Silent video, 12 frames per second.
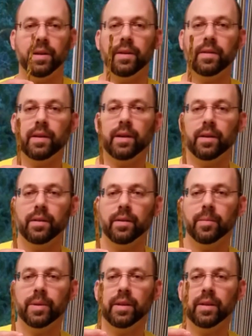I think they get a
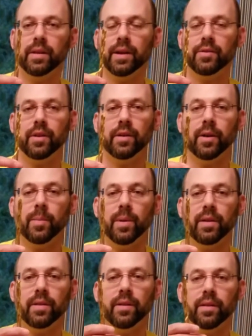little bit less hung up
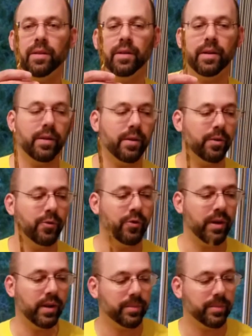on the hard shell.